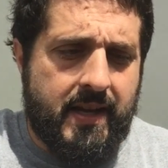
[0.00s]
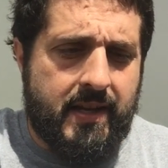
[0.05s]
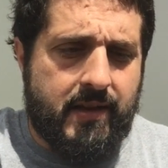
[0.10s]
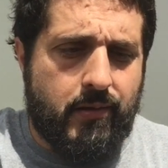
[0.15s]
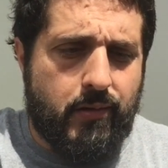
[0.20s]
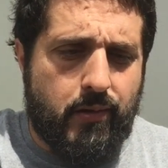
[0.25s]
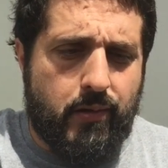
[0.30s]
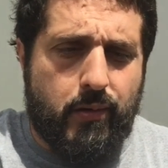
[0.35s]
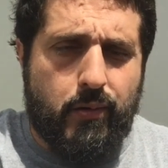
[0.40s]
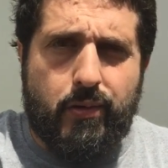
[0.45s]

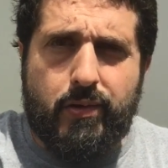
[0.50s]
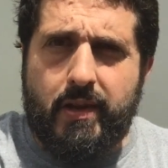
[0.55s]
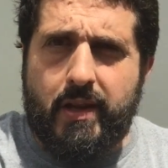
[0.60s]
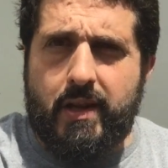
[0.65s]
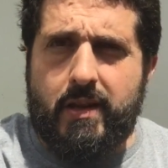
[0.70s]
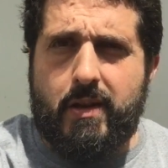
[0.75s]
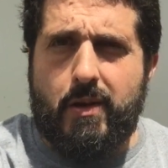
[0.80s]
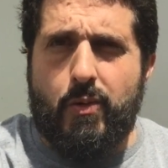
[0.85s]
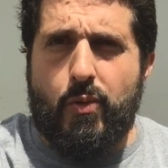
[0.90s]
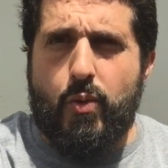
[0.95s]
you
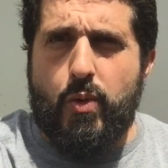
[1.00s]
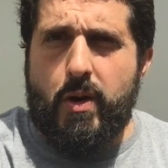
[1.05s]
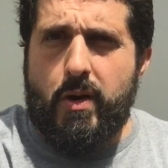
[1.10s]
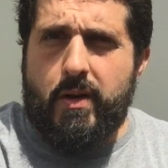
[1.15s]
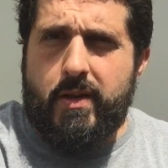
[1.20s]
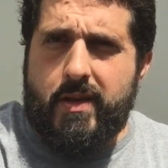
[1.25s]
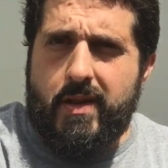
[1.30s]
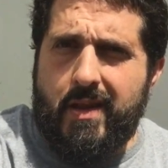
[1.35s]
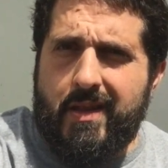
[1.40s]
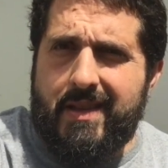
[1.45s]
think they're
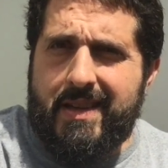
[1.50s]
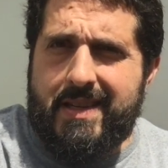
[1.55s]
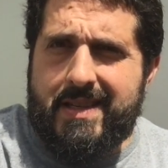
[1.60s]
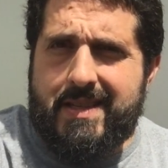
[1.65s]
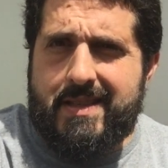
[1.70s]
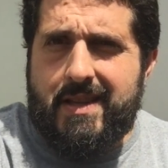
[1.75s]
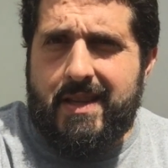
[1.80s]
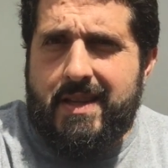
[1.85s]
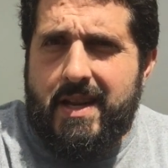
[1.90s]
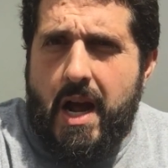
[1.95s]
worth at
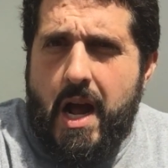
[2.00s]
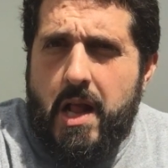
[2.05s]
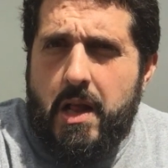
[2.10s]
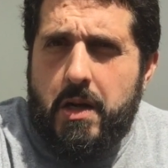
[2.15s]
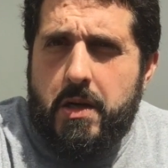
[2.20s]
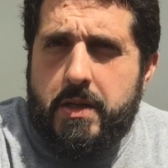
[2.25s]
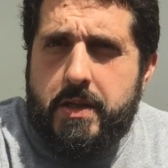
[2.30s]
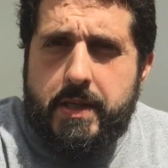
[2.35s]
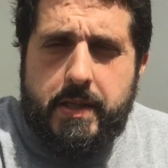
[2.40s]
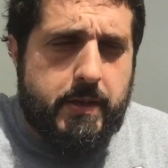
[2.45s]
least $1
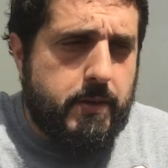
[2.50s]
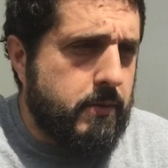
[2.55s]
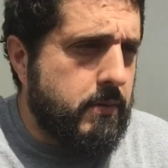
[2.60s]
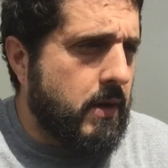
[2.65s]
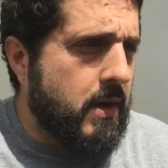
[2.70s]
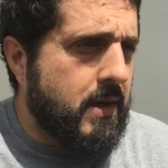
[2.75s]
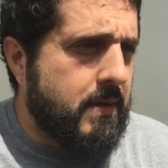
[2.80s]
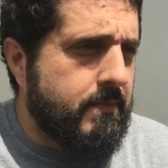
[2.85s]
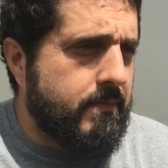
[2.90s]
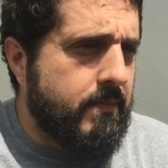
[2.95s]
to
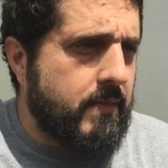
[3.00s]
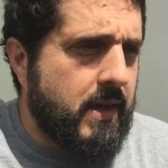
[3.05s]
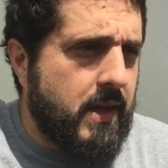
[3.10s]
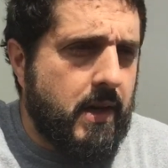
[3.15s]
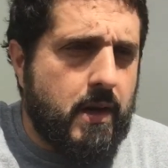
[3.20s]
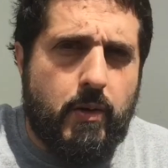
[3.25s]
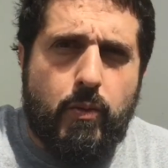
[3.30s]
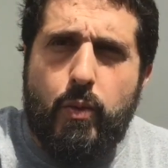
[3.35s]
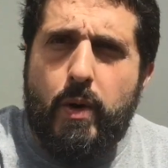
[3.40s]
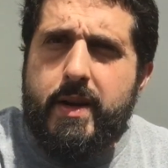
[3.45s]
you, you
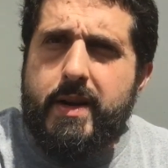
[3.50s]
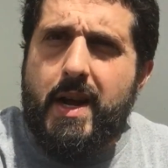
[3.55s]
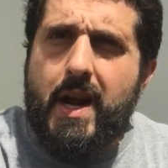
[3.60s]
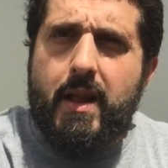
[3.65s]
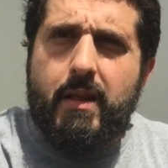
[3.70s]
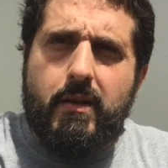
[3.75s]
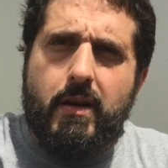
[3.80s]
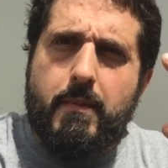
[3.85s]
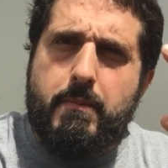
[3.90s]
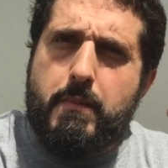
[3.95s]
know,
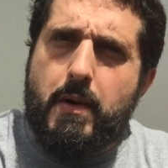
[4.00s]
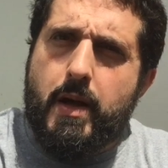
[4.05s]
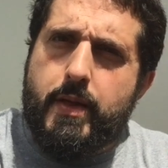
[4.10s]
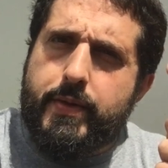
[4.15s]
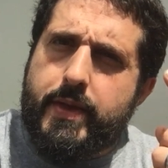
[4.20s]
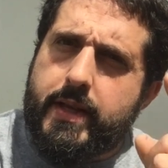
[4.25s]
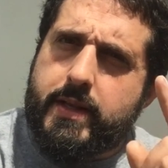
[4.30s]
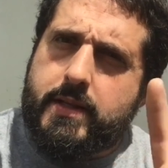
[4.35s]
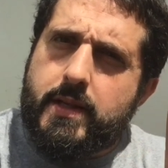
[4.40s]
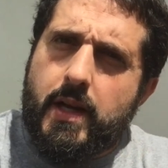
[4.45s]
$1 a month,
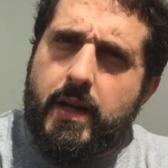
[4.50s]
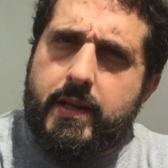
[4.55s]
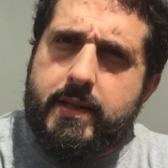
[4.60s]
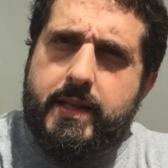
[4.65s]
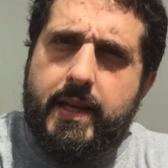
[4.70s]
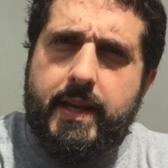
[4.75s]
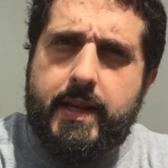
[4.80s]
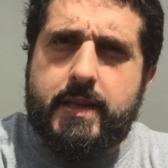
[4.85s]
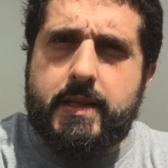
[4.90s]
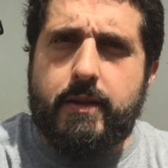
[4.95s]
that's all it
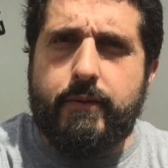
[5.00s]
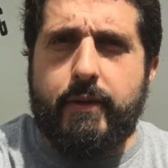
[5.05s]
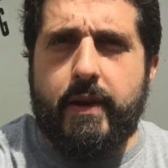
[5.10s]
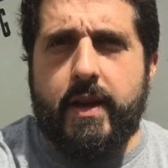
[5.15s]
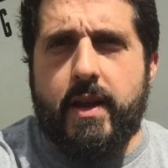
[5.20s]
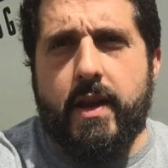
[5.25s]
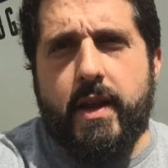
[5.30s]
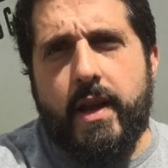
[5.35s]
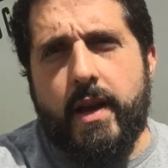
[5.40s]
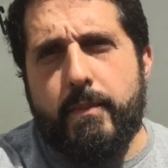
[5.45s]
takes. If I
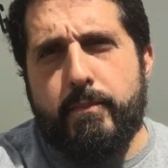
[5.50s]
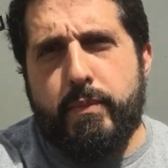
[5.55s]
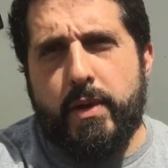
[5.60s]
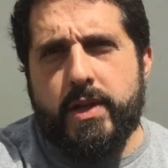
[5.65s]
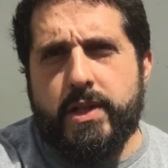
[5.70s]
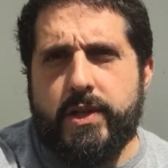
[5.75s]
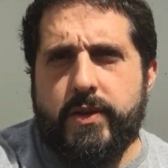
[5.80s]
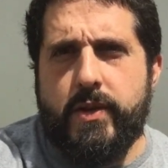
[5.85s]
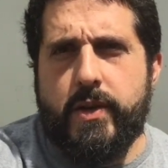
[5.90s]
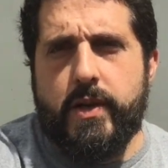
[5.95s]
could get a
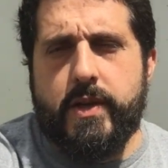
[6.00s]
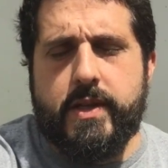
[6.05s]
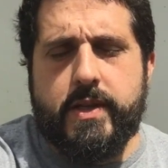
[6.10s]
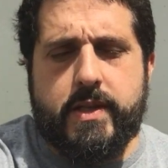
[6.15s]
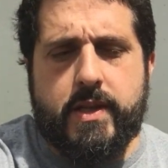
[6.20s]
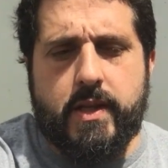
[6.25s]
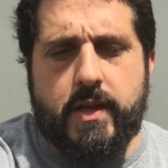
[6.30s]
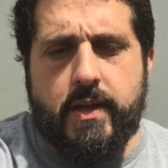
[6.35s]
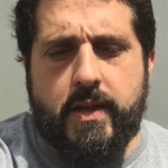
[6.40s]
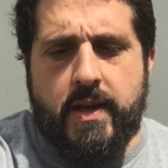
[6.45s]
bunch of you just
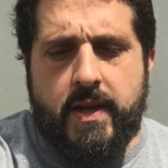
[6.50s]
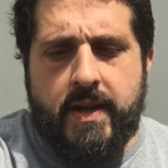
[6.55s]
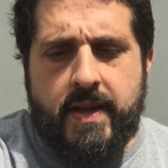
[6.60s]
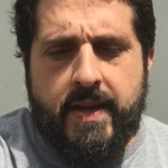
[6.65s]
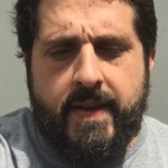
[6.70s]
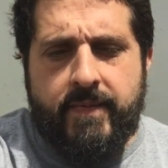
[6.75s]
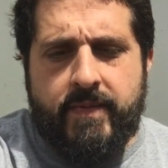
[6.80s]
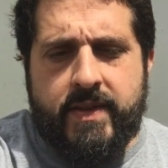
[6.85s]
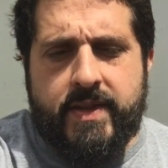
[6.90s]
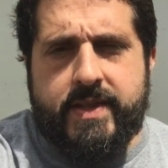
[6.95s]
to
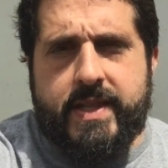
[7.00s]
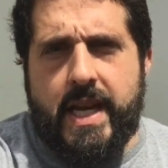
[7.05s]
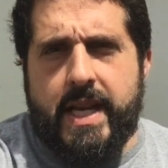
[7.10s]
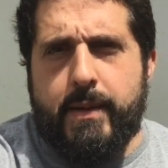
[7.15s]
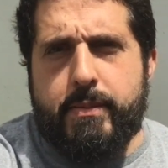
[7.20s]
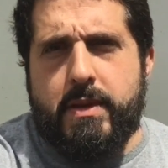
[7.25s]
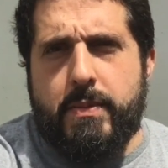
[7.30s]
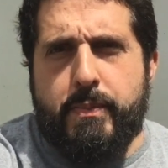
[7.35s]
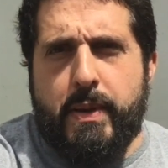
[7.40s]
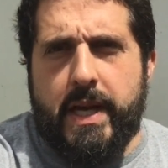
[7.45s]
sign
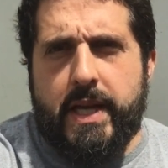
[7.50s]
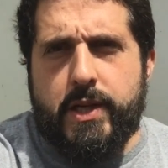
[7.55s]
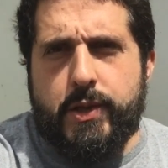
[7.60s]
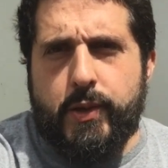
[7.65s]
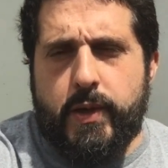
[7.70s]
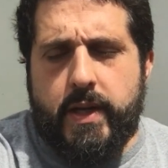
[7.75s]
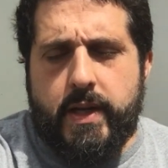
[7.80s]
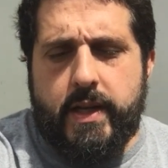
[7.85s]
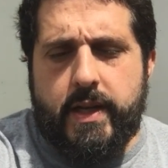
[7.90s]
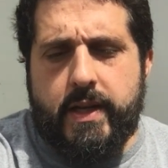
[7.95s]
up to
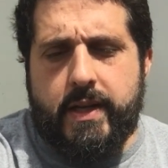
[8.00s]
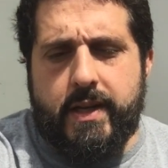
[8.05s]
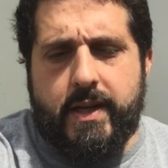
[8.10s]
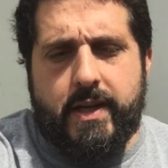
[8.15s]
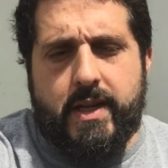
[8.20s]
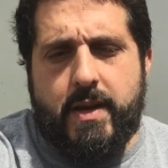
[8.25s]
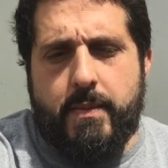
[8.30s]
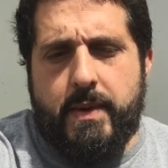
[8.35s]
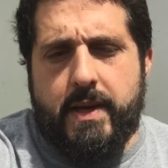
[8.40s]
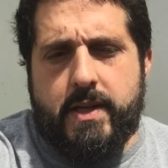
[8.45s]
Patreon
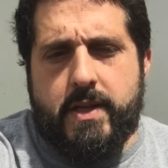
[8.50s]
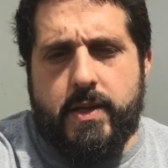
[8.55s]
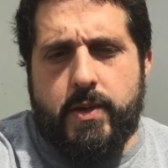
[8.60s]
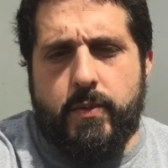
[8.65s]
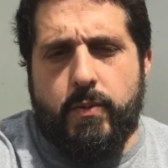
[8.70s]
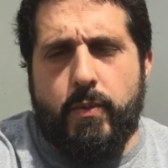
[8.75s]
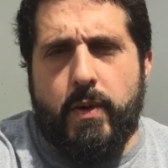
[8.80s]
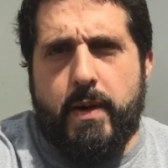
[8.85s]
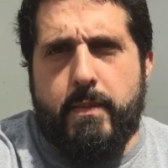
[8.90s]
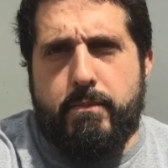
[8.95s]
and commit
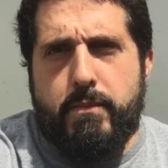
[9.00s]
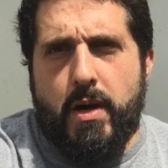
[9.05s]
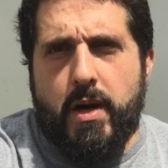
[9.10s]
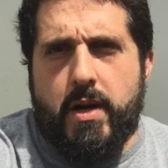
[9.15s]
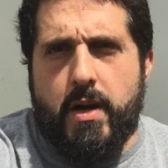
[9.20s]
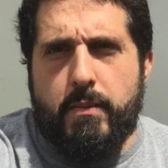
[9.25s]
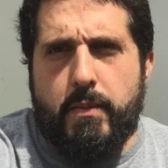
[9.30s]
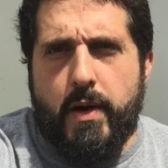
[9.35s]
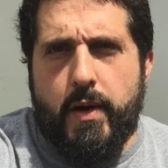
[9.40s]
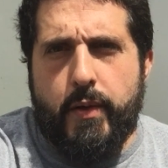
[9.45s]
to
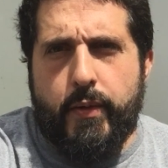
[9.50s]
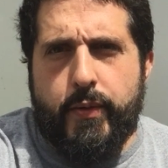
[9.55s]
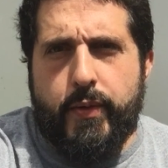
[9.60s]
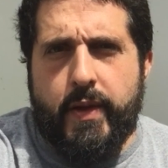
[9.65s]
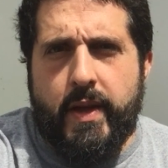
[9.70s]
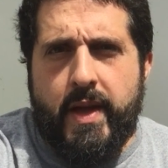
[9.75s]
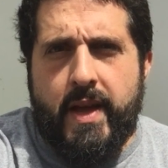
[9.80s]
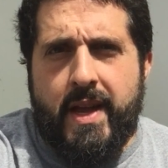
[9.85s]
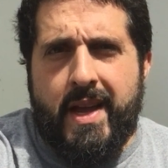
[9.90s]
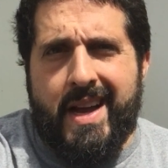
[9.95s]
$1 a month,
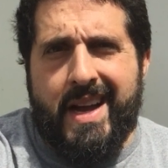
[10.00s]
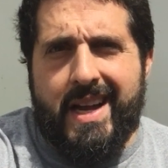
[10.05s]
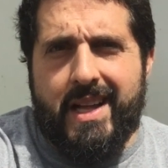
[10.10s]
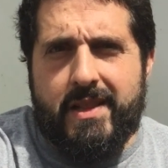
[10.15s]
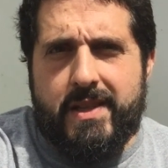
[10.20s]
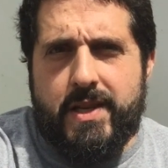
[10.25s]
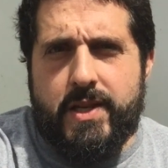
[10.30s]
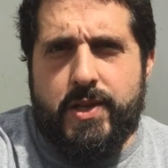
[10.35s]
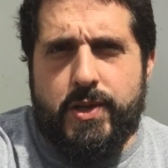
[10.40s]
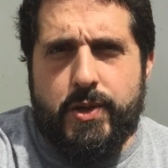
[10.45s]
I at
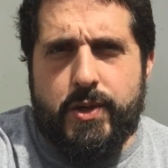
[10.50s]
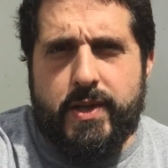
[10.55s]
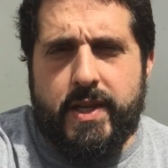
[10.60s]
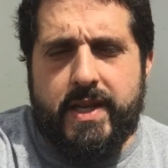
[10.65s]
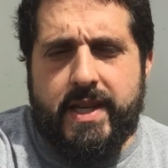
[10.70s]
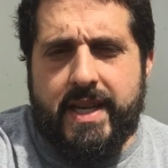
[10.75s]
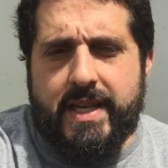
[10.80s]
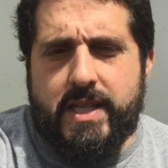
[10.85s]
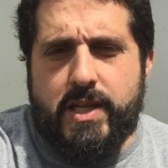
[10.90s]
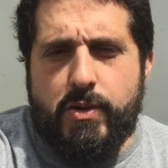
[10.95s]
least usually
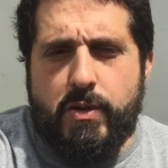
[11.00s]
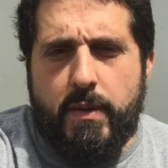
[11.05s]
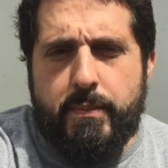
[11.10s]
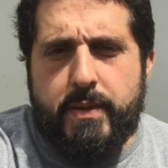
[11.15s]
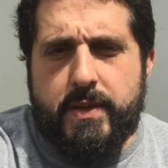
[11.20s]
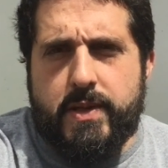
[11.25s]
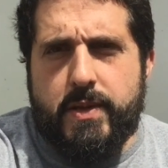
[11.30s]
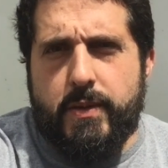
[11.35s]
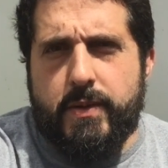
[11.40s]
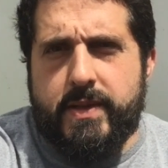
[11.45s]
get 2
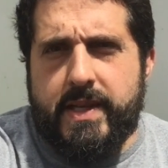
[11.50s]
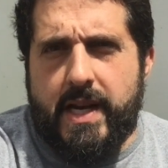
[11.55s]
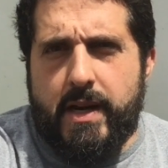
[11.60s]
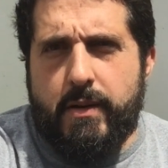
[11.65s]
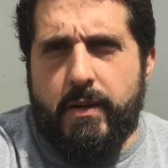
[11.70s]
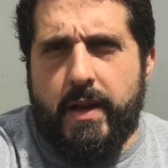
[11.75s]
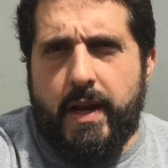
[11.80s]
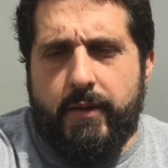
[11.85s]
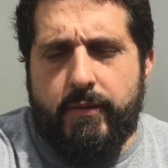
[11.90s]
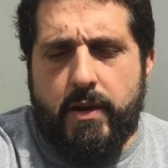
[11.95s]
episodes
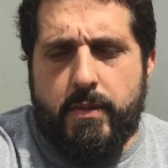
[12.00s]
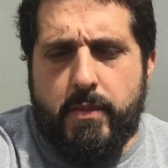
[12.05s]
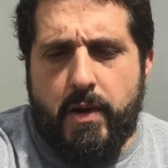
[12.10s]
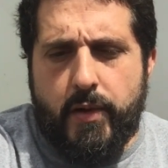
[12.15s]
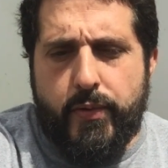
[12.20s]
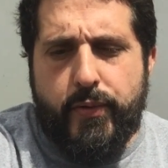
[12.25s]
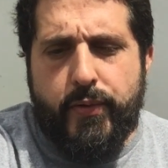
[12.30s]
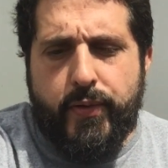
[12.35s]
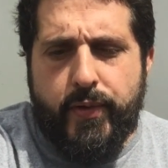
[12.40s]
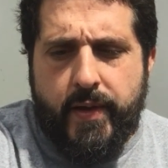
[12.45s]
out every
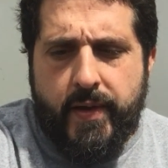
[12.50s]
month.